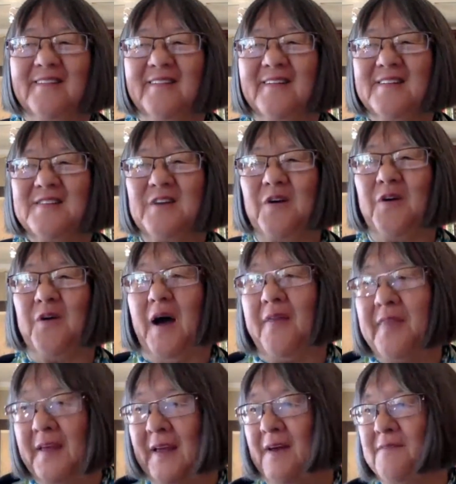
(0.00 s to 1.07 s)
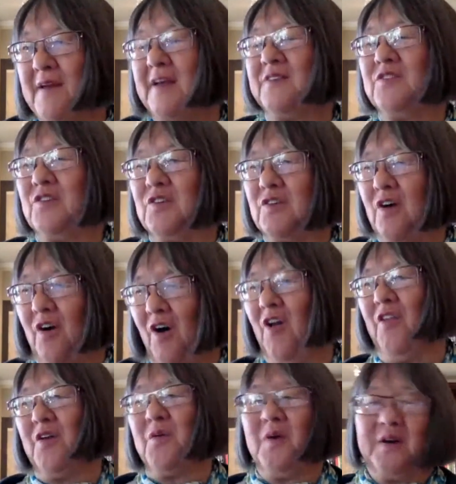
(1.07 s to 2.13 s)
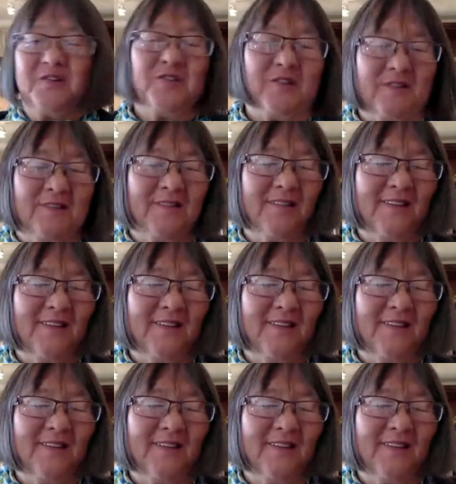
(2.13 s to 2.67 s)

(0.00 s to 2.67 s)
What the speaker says: So I think I've answered all the questions.